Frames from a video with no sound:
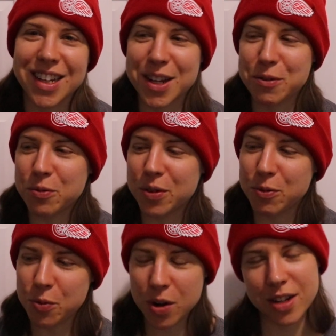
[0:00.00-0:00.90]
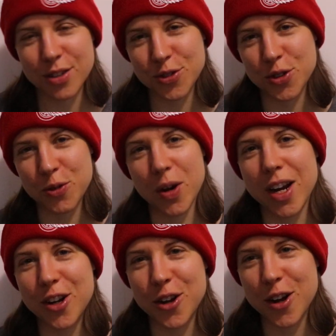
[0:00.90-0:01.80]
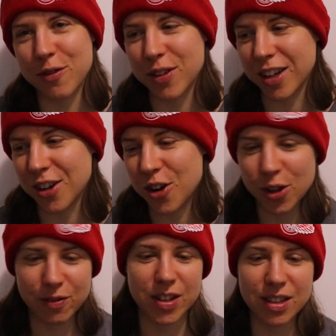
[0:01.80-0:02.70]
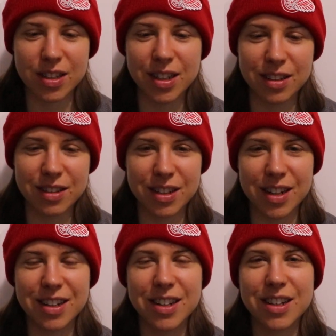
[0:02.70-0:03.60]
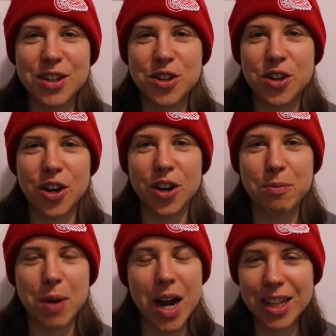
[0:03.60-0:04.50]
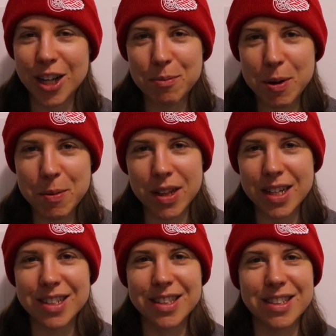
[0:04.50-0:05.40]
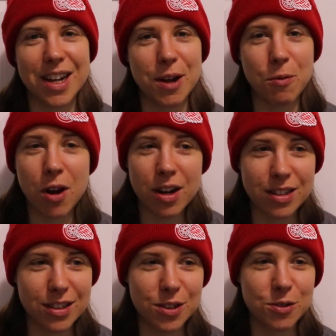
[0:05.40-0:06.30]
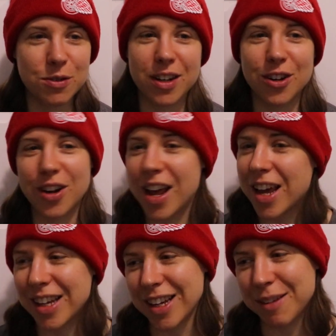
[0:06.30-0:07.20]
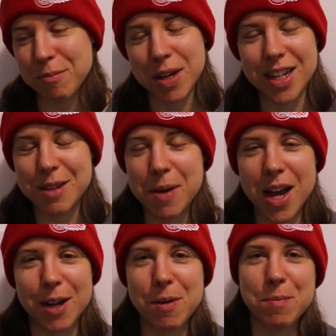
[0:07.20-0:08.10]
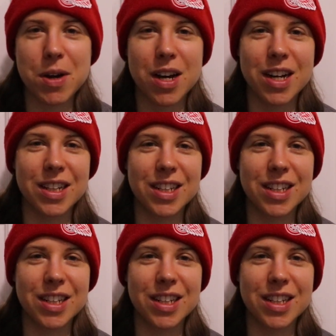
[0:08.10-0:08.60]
Like it was a write-off, like all of these things that are piling up on my list that I wanted to do that are nagging me in the back of my mind.